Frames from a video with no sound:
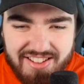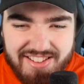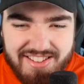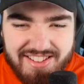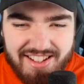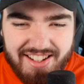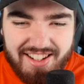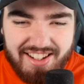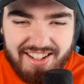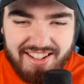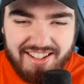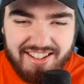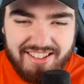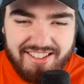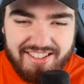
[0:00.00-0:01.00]

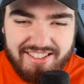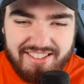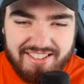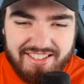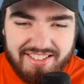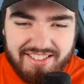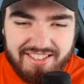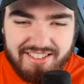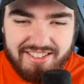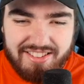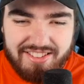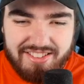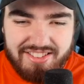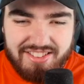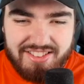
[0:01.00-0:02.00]
Jeez.
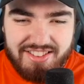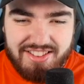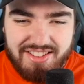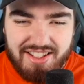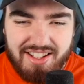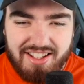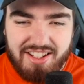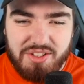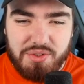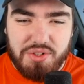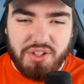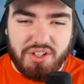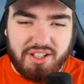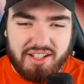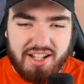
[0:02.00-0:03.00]
Jeez, would
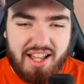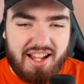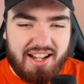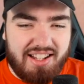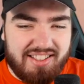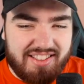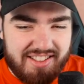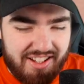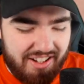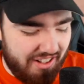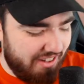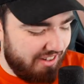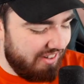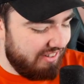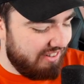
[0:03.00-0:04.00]
you look at that? Let's
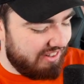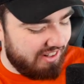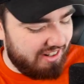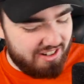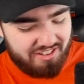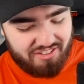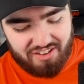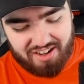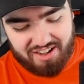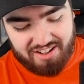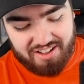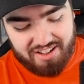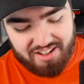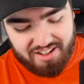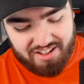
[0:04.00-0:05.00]
go,
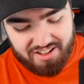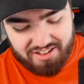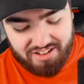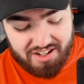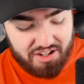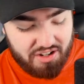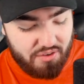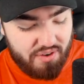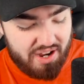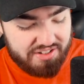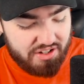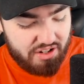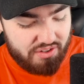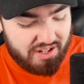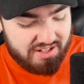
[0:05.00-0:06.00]
Darkrai. Yeah, I don't know why
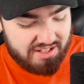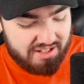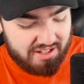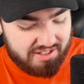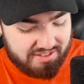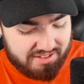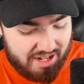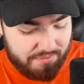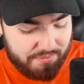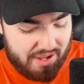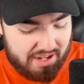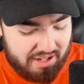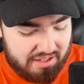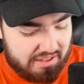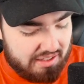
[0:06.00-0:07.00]
Darkrai's in this set, but
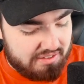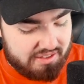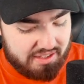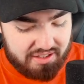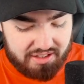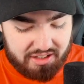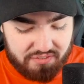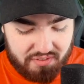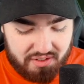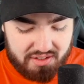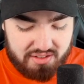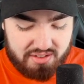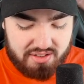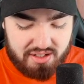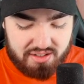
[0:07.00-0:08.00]
I'll take it,
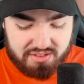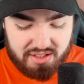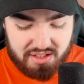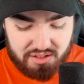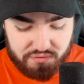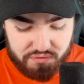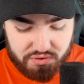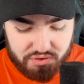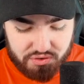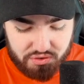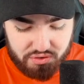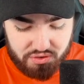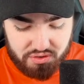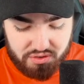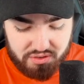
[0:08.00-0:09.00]
man. I'll take it for
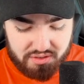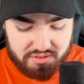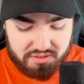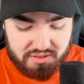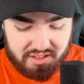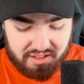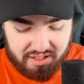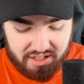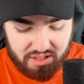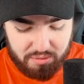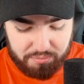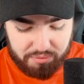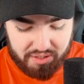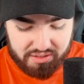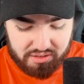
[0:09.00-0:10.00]
sure. I ain't
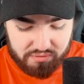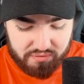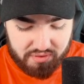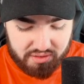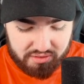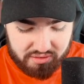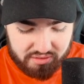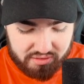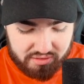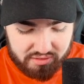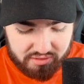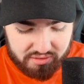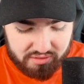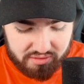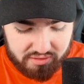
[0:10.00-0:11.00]
complaining, man.
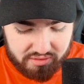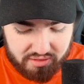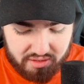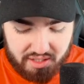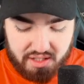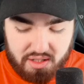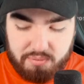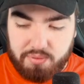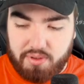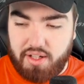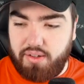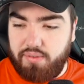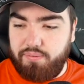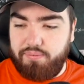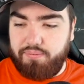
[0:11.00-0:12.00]
I ain't
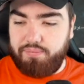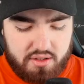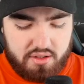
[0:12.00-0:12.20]
complaining.